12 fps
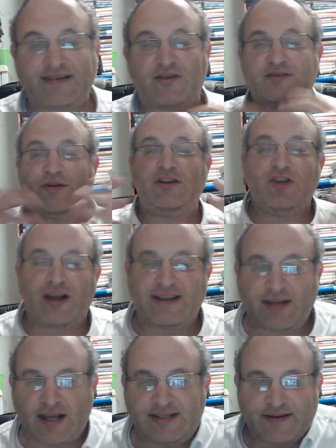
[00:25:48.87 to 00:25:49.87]
Because when you look at
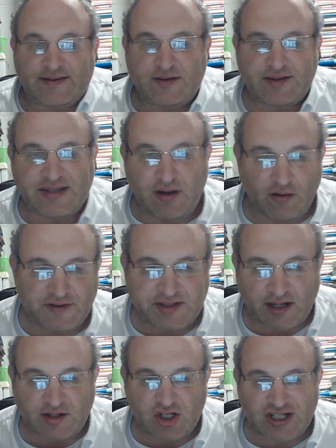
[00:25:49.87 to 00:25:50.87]
Tosfos, you see all of a
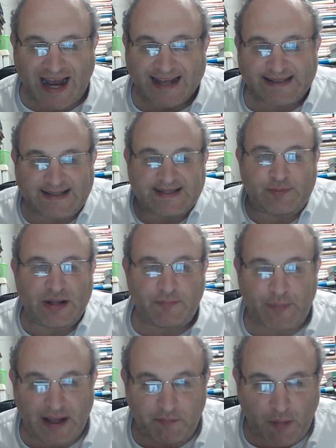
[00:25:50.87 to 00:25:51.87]
sudden Shas is being
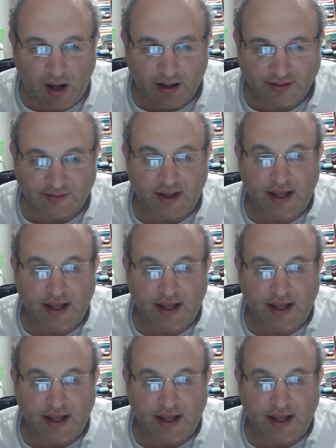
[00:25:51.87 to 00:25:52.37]
ping-ponged,